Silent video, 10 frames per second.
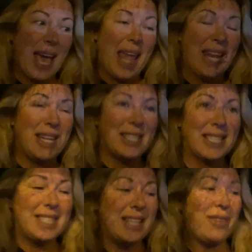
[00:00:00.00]
and
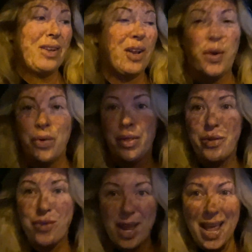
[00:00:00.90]

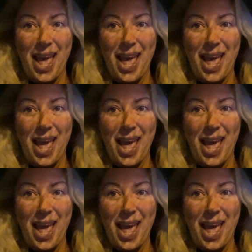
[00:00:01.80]
7.03